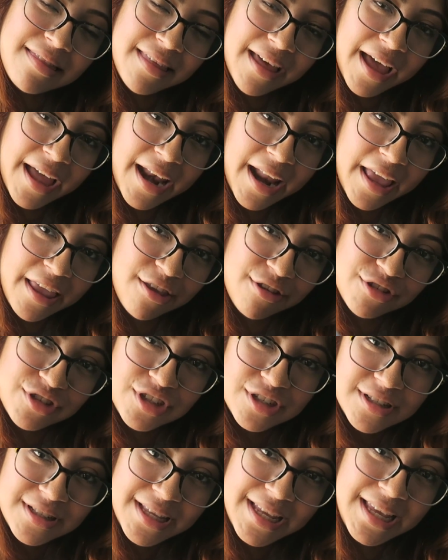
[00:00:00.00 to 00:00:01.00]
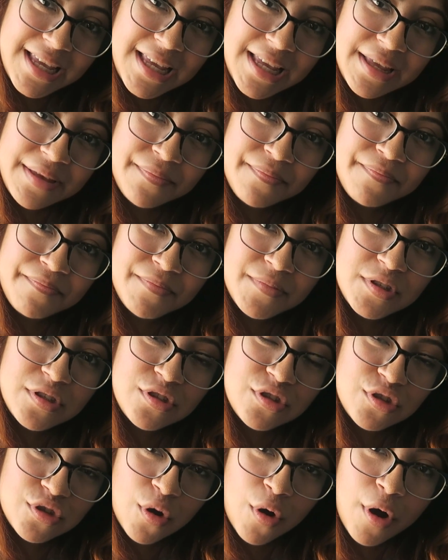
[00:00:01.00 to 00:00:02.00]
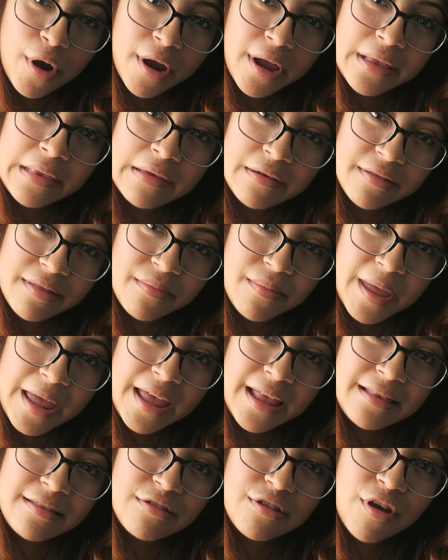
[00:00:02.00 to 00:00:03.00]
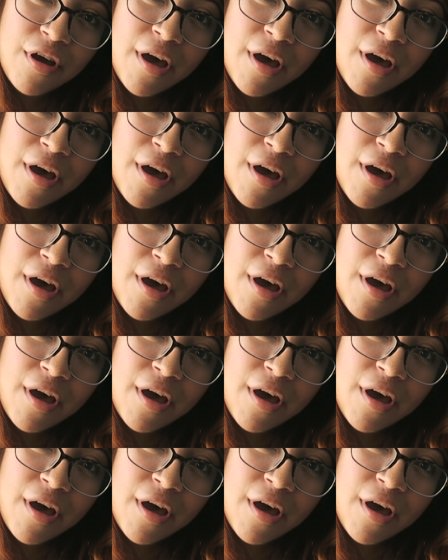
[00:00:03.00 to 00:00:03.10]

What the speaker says: that I usually store under the bed,